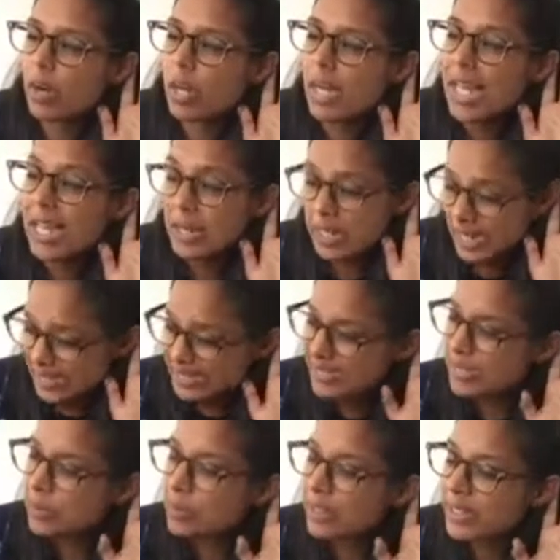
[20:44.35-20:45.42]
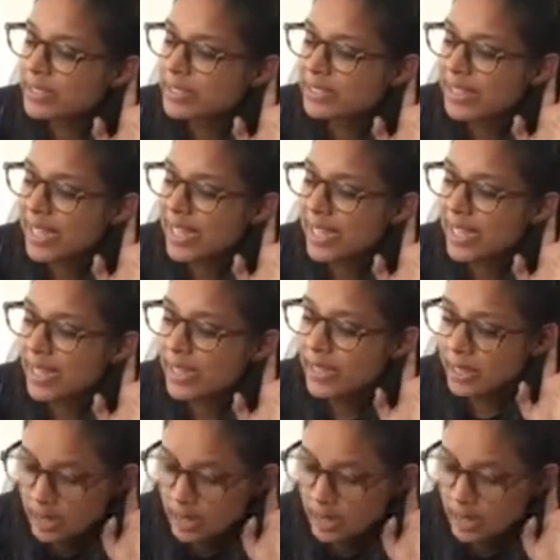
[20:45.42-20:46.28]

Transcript: Let's hear what they say.